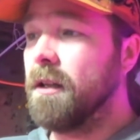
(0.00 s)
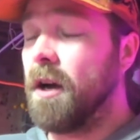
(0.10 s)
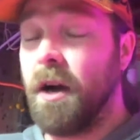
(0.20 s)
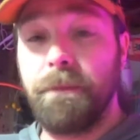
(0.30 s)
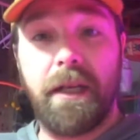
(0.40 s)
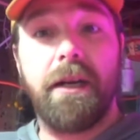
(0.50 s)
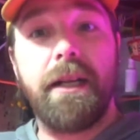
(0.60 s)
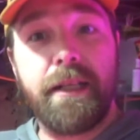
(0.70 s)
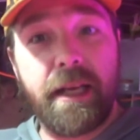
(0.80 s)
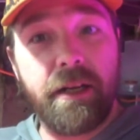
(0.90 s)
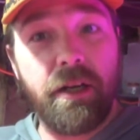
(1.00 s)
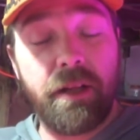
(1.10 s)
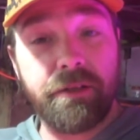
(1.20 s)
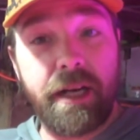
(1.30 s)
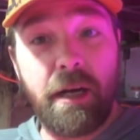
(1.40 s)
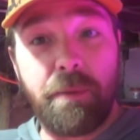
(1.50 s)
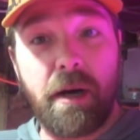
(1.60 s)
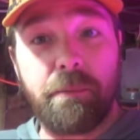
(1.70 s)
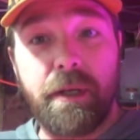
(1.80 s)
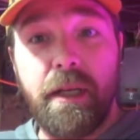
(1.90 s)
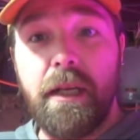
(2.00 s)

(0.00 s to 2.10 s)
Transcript: I'm going to need to get another air pump.